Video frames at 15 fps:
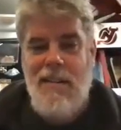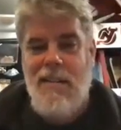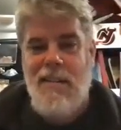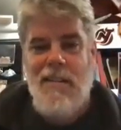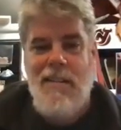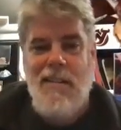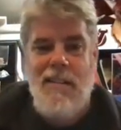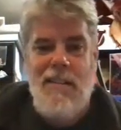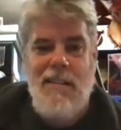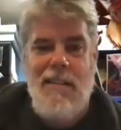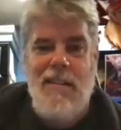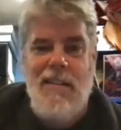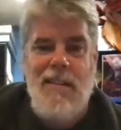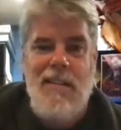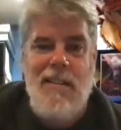
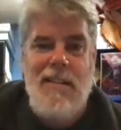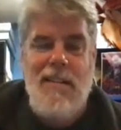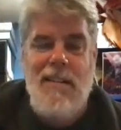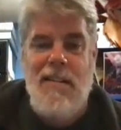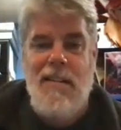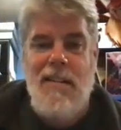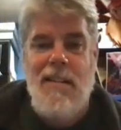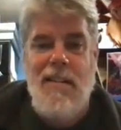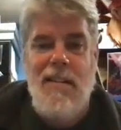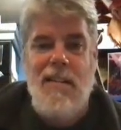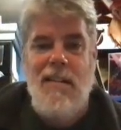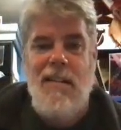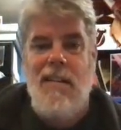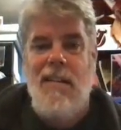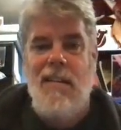
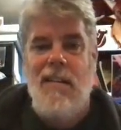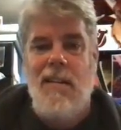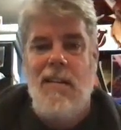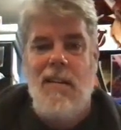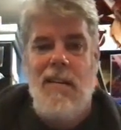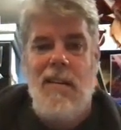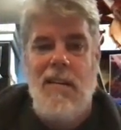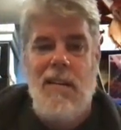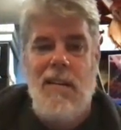(not speaking)